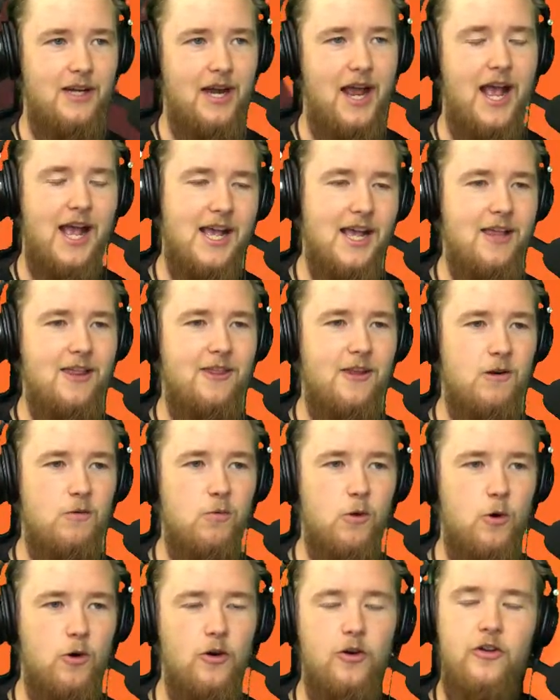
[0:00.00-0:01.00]
And they
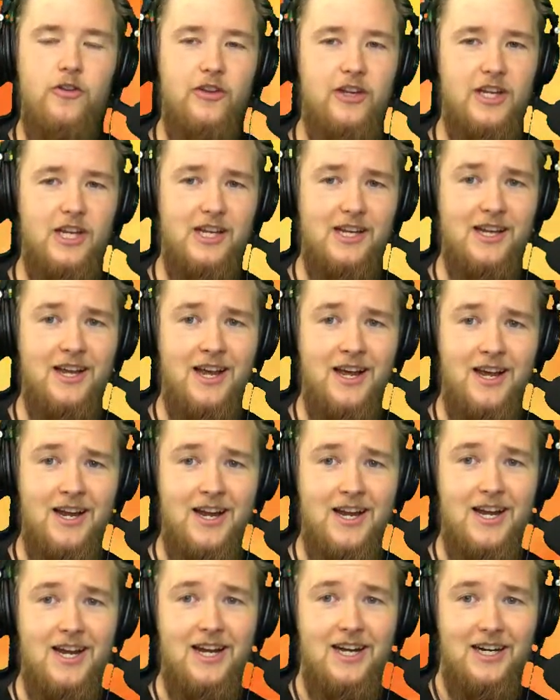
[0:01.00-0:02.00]
were the
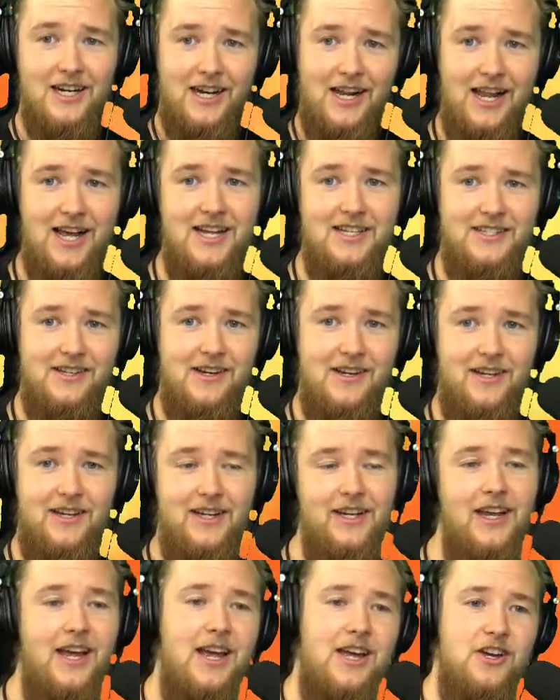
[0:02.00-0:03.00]

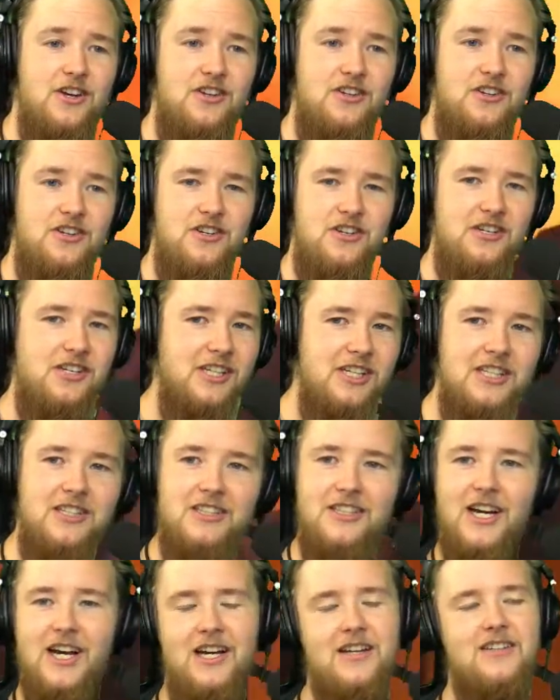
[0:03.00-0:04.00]
classic
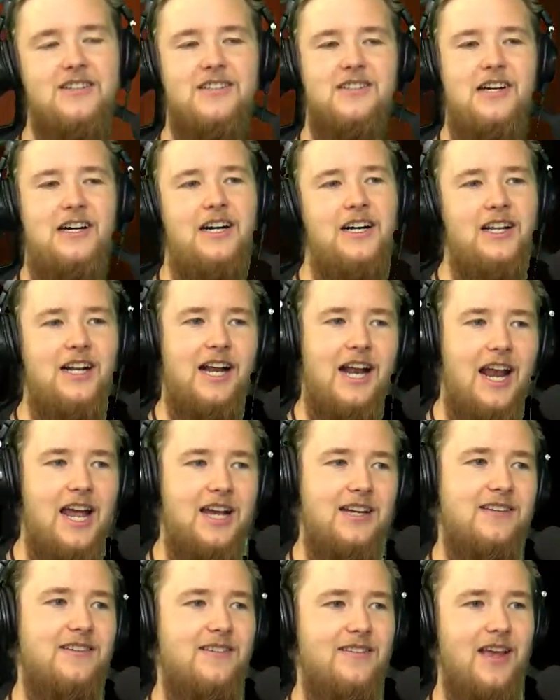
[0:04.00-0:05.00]
ninja style
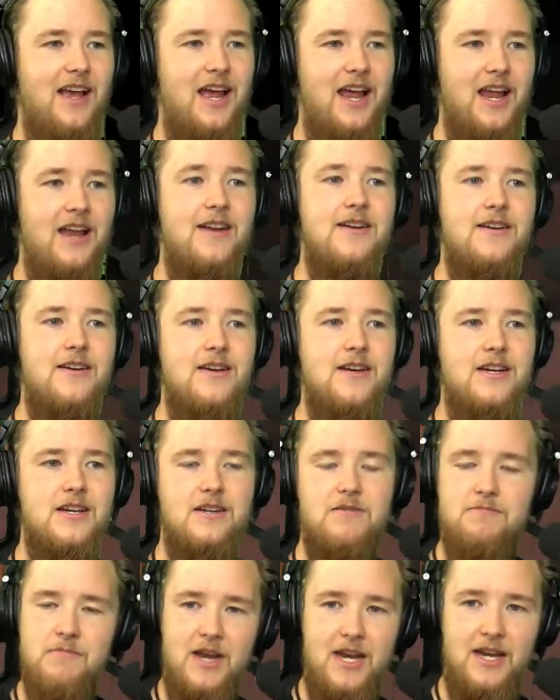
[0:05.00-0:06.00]
class that
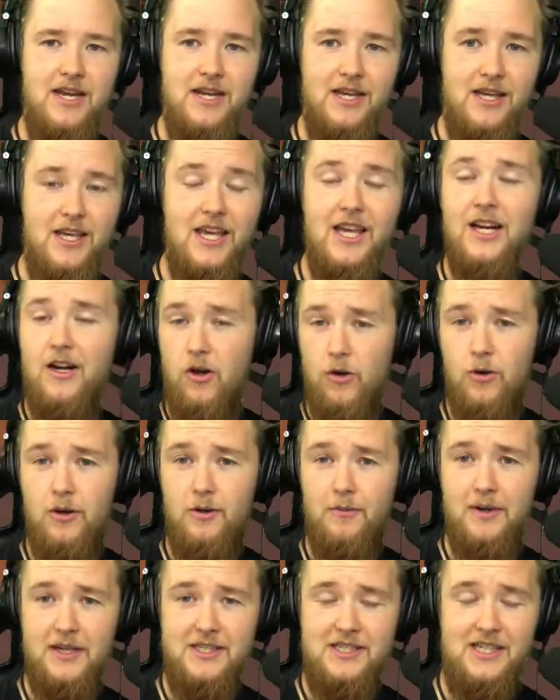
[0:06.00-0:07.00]
many, including
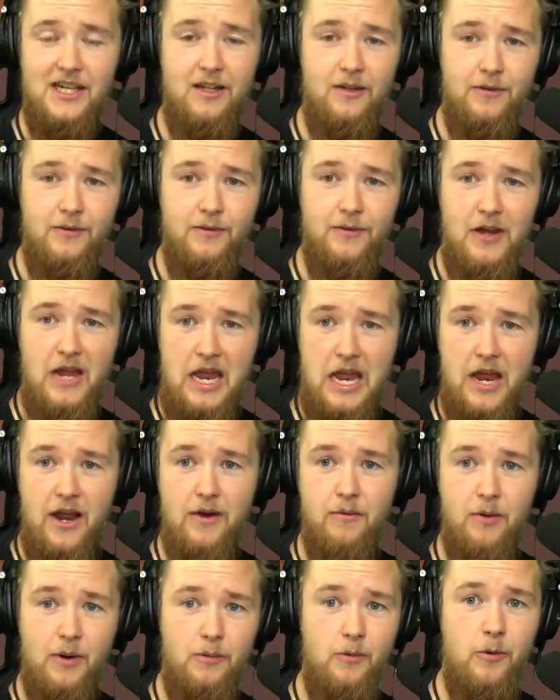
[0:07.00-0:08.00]
myself,
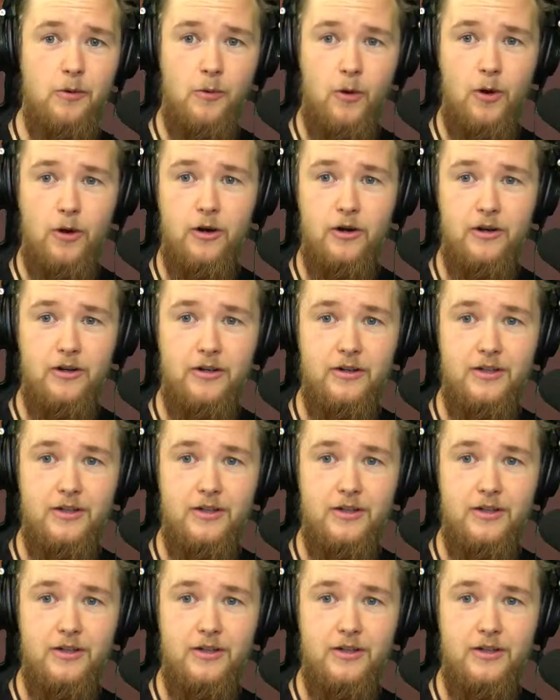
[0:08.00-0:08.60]
when we were